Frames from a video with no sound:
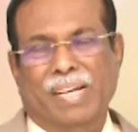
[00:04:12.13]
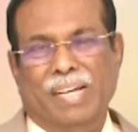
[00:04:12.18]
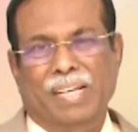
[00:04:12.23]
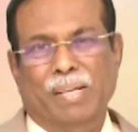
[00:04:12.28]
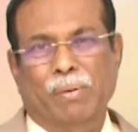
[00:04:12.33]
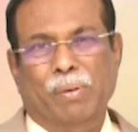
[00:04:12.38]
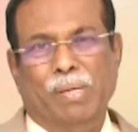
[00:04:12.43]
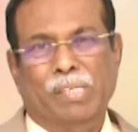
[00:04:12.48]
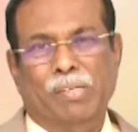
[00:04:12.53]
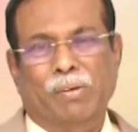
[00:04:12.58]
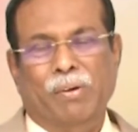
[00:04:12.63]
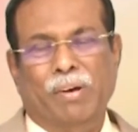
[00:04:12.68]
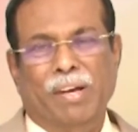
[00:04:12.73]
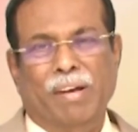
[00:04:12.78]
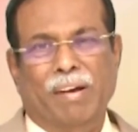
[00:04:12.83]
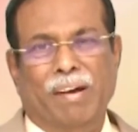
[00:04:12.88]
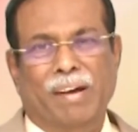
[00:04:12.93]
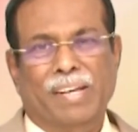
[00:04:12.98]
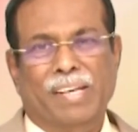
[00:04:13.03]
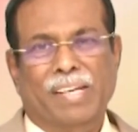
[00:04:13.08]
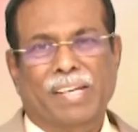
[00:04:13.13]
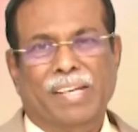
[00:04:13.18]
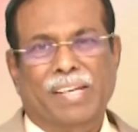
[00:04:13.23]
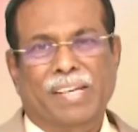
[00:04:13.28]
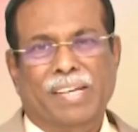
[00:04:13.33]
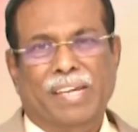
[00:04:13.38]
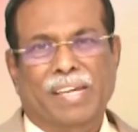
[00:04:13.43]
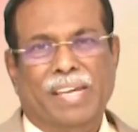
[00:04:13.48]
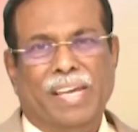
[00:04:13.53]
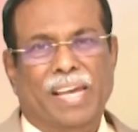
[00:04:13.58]
And he was going on
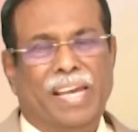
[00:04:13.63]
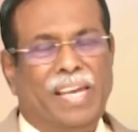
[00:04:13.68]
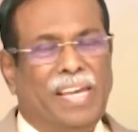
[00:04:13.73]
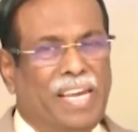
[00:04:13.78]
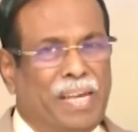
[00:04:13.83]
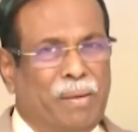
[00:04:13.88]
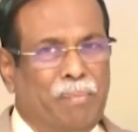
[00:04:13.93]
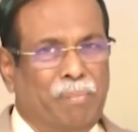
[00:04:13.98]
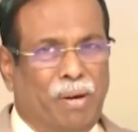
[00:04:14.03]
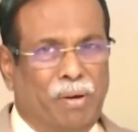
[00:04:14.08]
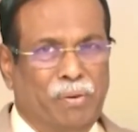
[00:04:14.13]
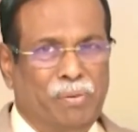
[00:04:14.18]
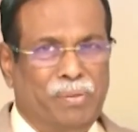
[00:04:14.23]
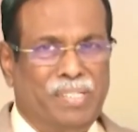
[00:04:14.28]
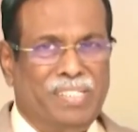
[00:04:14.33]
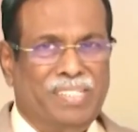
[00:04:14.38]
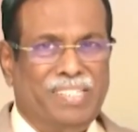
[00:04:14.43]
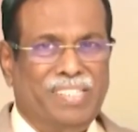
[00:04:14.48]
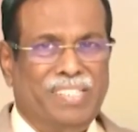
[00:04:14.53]
kicking him out.